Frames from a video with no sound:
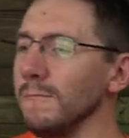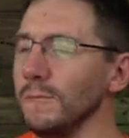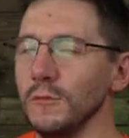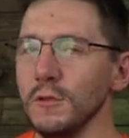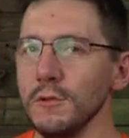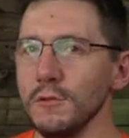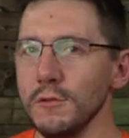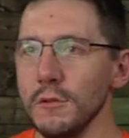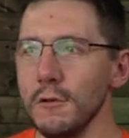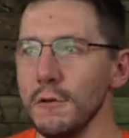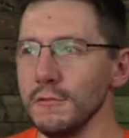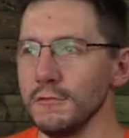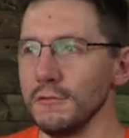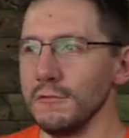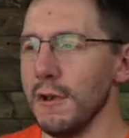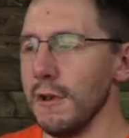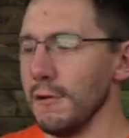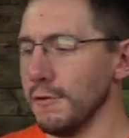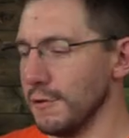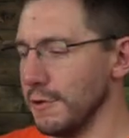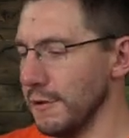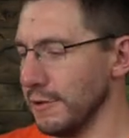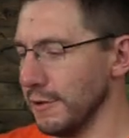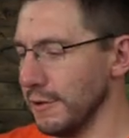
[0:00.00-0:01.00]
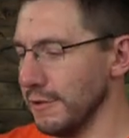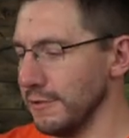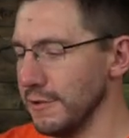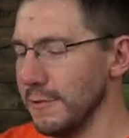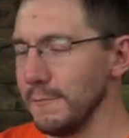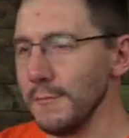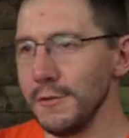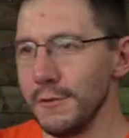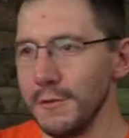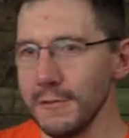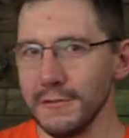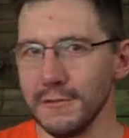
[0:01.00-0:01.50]
It's Girl Scout cookies.
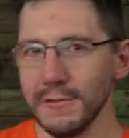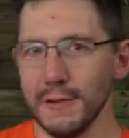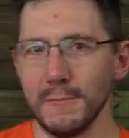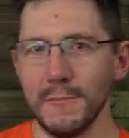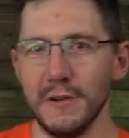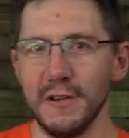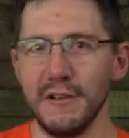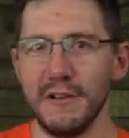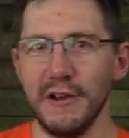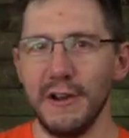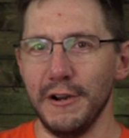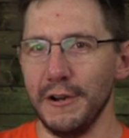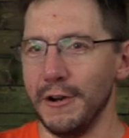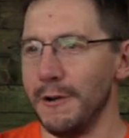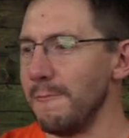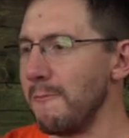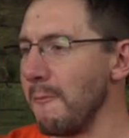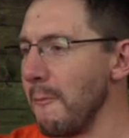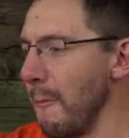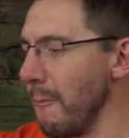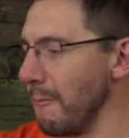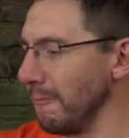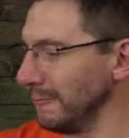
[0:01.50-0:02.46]
Of course I'm going to eat them.